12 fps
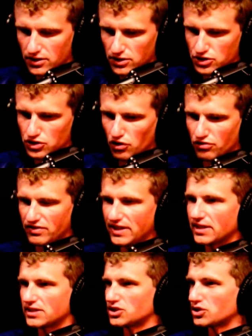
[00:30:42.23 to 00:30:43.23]

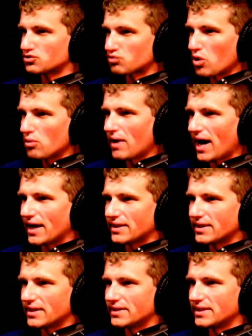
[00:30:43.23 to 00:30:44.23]
Sophia. It's this
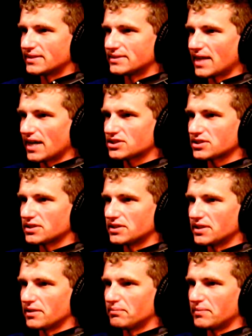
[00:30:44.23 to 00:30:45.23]
robot that is actually,
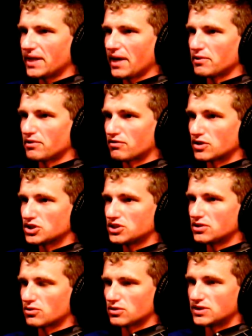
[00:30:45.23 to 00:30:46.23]
it became the
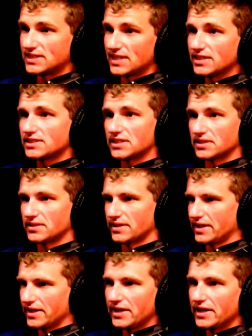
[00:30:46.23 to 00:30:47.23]
first citizen
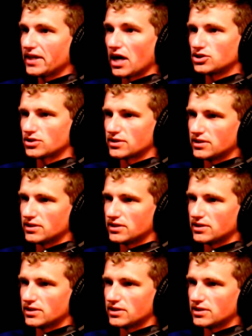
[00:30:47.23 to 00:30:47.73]
in any country.